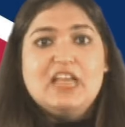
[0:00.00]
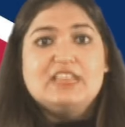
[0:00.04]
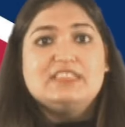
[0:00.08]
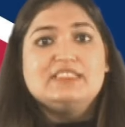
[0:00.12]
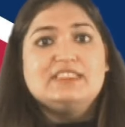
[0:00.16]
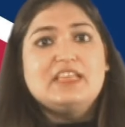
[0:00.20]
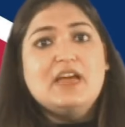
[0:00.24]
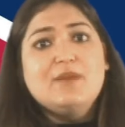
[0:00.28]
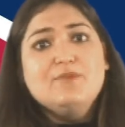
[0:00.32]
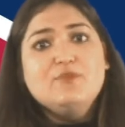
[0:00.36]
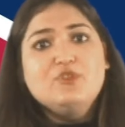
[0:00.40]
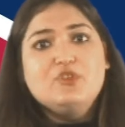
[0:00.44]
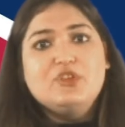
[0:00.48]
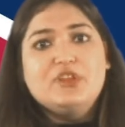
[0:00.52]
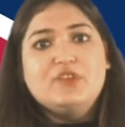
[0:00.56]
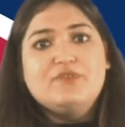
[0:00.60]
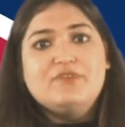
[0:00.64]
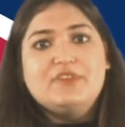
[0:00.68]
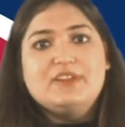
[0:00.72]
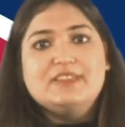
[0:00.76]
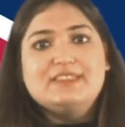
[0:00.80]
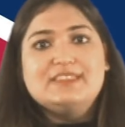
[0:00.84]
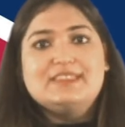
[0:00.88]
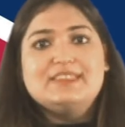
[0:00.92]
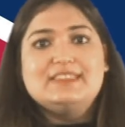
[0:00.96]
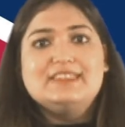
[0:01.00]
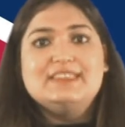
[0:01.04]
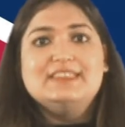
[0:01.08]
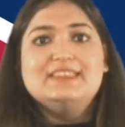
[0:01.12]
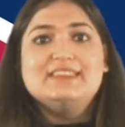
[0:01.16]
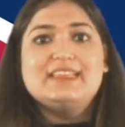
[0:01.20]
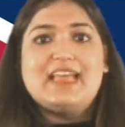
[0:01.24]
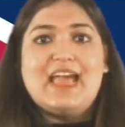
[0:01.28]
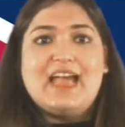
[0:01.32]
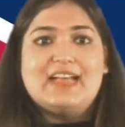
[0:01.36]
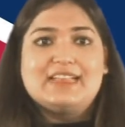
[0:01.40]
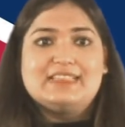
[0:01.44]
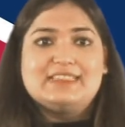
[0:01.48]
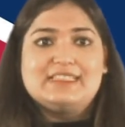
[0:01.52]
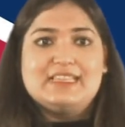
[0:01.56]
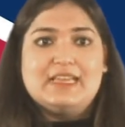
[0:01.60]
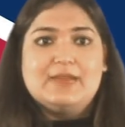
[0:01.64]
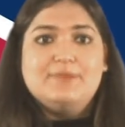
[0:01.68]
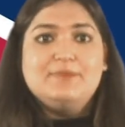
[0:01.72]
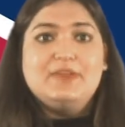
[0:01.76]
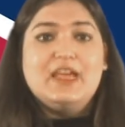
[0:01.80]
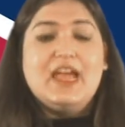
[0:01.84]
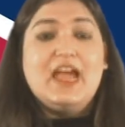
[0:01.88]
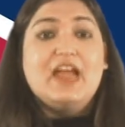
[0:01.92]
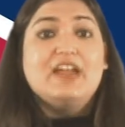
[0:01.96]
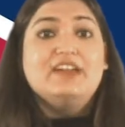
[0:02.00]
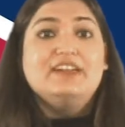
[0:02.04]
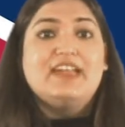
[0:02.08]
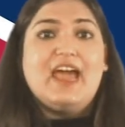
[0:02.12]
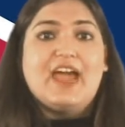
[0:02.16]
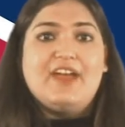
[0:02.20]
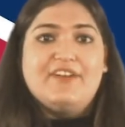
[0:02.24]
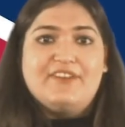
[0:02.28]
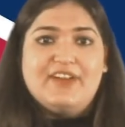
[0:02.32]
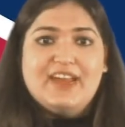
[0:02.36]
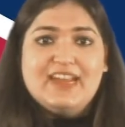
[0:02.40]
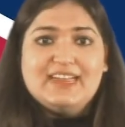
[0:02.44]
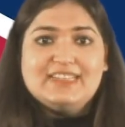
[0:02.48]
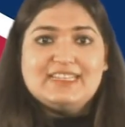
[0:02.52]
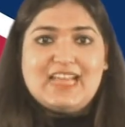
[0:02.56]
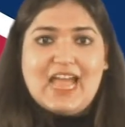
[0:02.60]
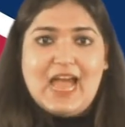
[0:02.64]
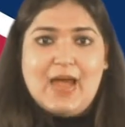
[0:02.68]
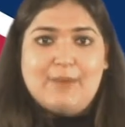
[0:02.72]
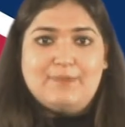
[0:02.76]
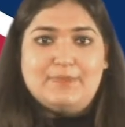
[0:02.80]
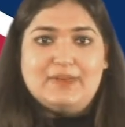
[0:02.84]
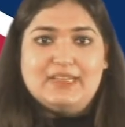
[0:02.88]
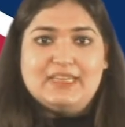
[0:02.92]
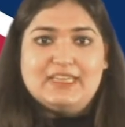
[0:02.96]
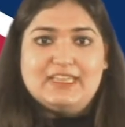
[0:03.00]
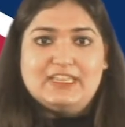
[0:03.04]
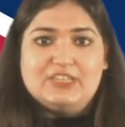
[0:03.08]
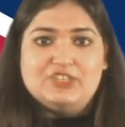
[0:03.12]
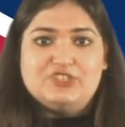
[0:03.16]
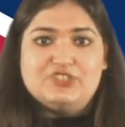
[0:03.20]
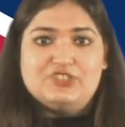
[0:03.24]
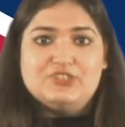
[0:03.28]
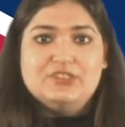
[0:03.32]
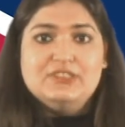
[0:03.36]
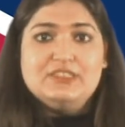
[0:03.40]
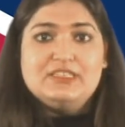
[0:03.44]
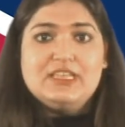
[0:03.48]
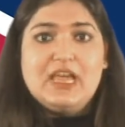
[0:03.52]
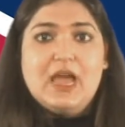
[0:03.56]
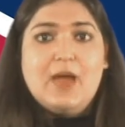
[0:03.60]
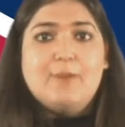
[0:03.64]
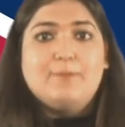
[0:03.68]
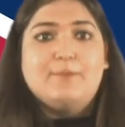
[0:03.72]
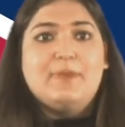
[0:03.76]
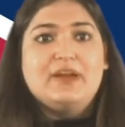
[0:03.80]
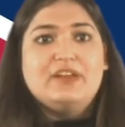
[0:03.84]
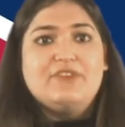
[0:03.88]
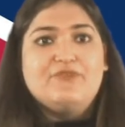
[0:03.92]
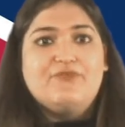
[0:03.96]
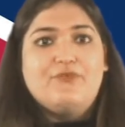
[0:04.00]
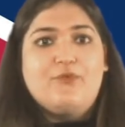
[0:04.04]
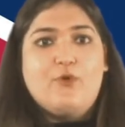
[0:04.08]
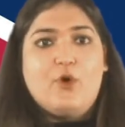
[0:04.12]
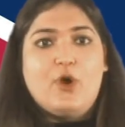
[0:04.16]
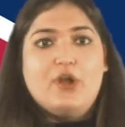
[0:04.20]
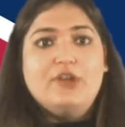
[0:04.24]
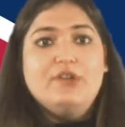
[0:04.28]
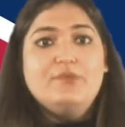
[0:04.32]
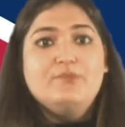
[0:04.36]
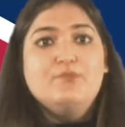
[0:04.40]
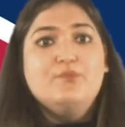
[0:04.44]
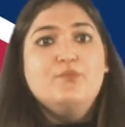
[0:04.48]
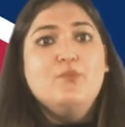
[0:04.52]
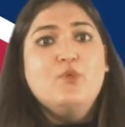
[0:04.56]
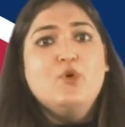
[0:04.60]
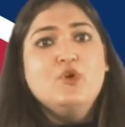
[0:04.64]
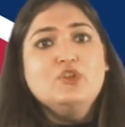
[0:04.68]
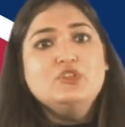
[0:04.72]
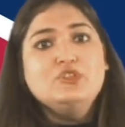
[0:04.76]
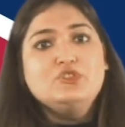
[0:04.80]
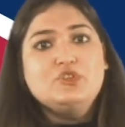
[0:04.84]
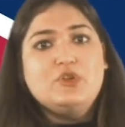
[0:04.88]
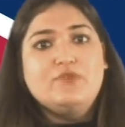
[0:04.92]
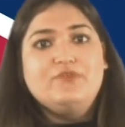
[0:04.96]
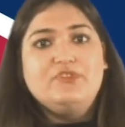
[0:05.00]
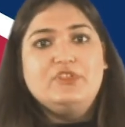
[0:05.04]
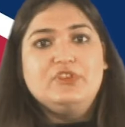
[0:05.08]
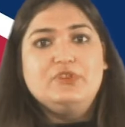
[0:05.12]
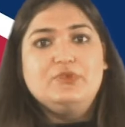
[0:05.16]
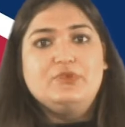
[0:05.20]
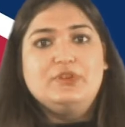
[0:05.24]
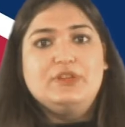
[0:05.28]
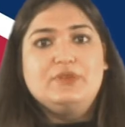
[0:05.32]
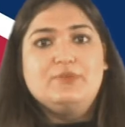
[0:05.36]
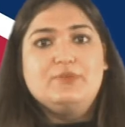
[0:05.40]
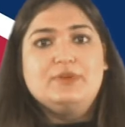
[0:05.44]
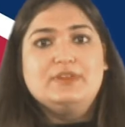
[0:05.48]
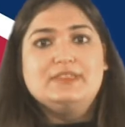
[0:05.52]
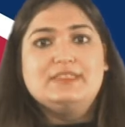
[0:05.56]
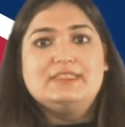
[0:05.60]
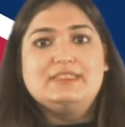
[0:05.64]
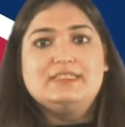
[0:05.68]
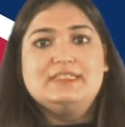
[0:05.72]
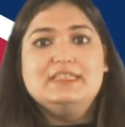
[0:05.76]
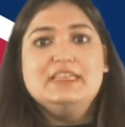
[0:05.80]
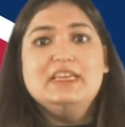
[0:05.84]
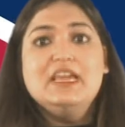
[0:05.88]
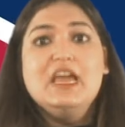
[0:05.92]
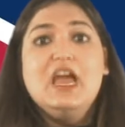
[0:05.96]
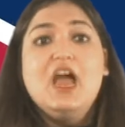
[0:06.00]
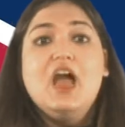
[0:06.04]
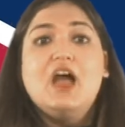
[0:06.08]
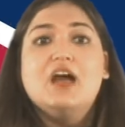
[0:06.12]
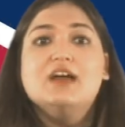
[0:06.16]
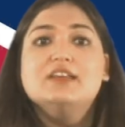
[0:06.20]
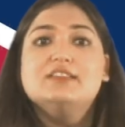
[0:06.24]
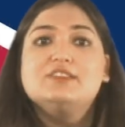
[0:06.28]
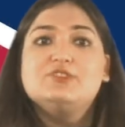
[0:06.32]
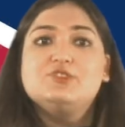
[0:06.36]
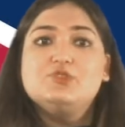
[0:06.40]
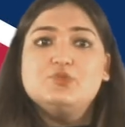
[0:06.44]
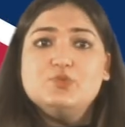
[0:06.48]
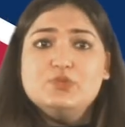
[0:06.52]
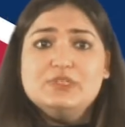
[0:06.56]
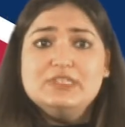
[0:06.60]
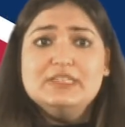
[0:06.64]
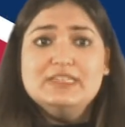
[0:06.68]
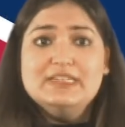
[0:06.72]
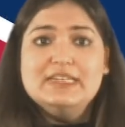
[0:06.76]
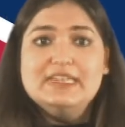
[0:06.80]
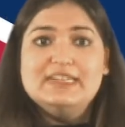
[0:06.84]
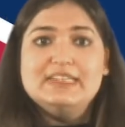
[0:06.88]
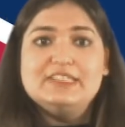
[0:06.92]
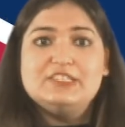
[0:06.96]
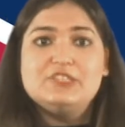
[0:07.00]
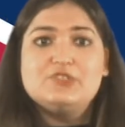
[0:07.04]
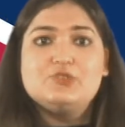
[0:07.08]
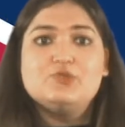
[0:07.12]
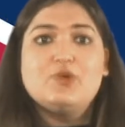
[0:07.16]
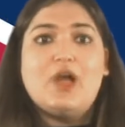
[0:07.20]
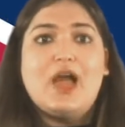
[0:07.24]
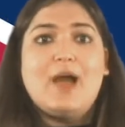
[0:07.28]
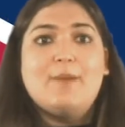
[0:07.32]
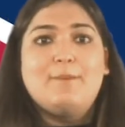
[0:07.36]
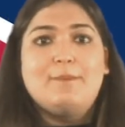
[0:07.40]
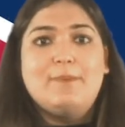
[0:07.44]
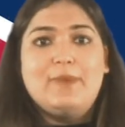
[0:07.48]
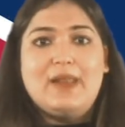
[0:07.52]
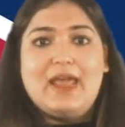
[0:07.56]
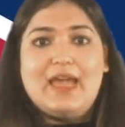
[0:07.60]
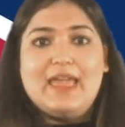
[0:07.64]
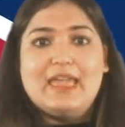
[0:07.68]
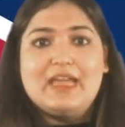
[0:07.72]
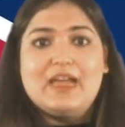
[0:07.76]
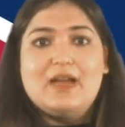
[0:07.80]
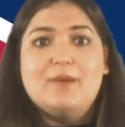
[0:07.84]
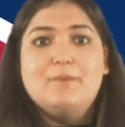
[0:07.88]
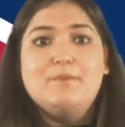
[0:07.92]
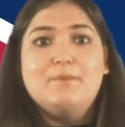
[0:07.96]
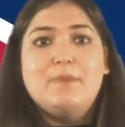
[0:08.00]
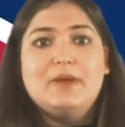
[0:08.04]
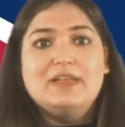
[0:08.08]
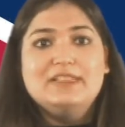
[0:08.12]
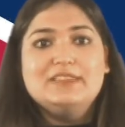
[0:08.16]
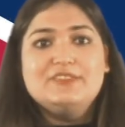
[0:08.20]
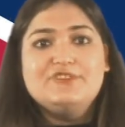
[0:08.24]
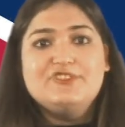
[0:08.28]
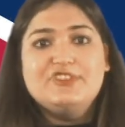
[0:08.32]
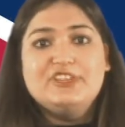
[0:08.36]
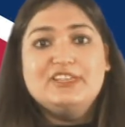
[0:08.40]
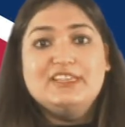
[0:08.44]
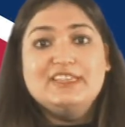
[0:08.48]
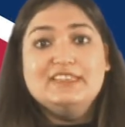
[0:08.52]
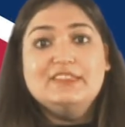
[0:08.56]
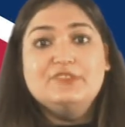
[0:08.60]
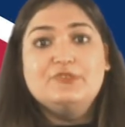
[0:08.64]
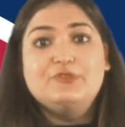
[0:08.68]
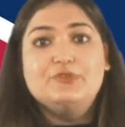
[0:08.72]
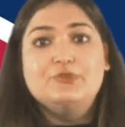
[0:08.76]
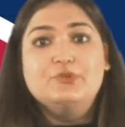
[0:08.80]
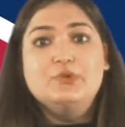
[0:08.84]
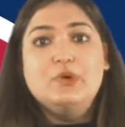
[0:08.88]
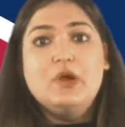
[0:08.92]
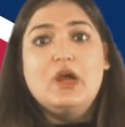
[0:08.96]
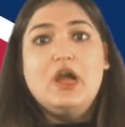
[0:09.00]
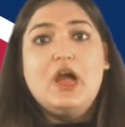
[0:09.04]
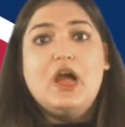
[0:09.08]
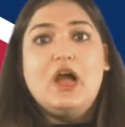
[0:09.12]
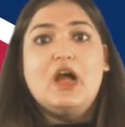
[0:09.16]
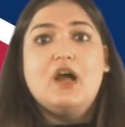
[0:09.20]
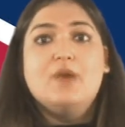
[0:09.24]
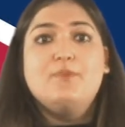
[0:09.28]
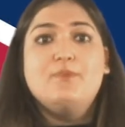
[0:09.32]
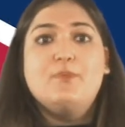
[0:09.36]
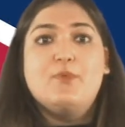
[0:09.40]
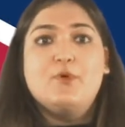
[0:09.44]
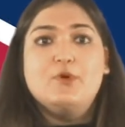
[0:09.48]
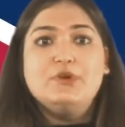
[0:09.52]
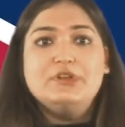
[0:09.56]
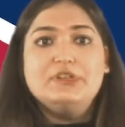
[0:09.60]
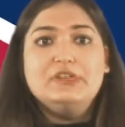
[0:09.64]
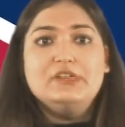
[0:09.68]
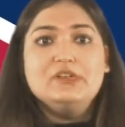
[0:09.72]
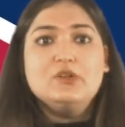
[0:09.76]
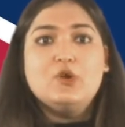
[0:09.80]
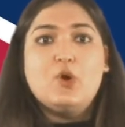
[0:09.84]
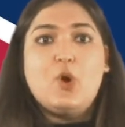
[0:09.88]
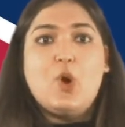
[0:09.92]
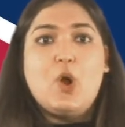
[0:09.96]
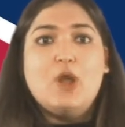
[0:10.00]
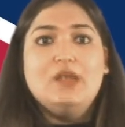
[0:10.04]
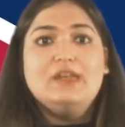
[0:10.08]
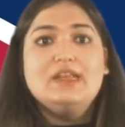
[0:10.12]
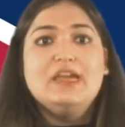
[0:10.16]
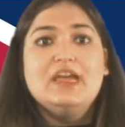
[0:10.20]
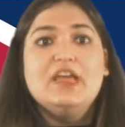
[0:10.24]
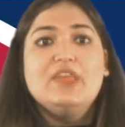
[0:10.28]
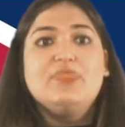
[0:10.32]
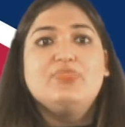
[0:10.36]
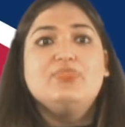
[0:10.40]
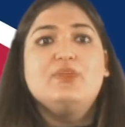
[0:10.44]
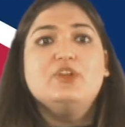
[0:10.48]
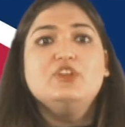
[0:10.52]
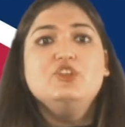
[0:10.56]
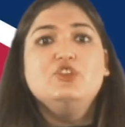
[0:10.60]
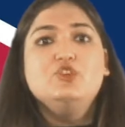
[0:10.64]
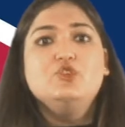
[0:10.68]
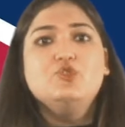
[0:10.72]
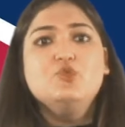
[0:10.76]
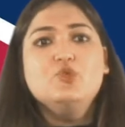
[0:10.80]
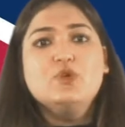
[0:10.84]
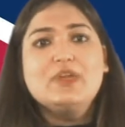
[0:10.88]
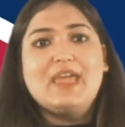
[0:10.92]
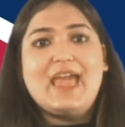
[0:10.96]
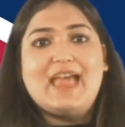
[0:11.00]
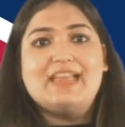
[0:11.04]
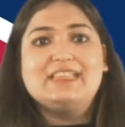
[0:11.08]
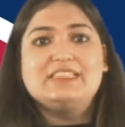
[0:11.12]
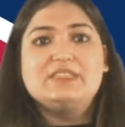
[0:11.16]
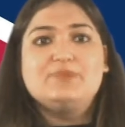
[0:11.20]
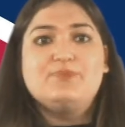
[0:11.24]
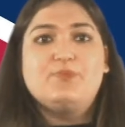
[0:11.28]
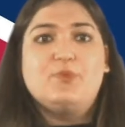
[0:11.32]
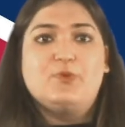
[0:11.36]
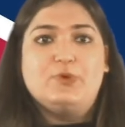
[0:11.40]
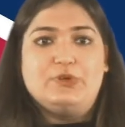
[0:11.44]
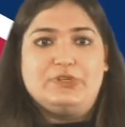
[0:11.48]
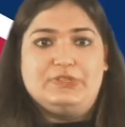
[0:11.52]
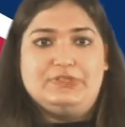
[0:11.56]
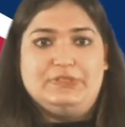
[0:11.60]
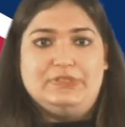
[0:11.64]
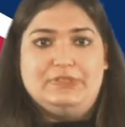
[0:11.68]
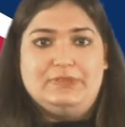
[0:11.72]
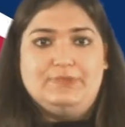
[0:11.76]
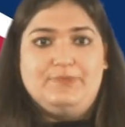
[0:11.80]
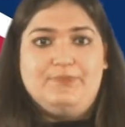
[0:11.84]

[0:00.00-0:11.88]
some universities accept direct applications, but for most of the university, a student needs to apply compulsorily through a portal called the UCAS portal.